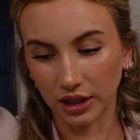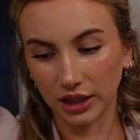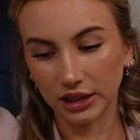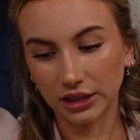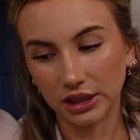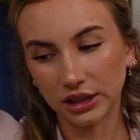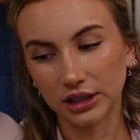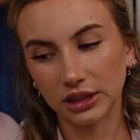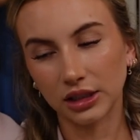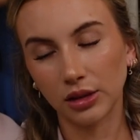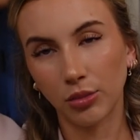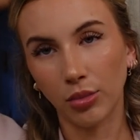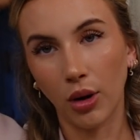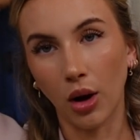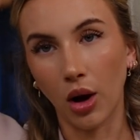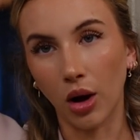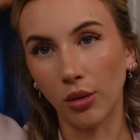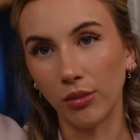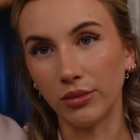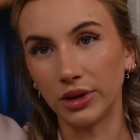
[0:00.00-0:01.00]
This is the
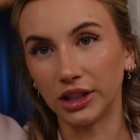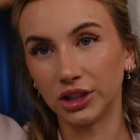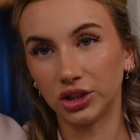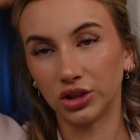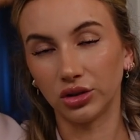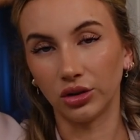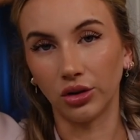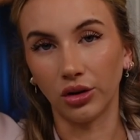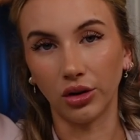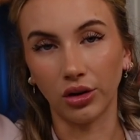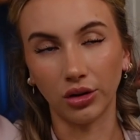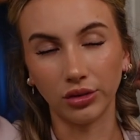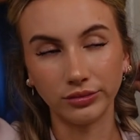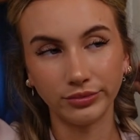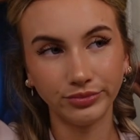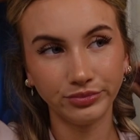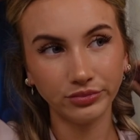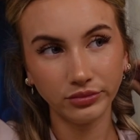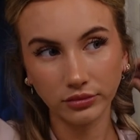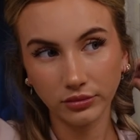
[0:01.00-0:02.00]
Paul Mitchell,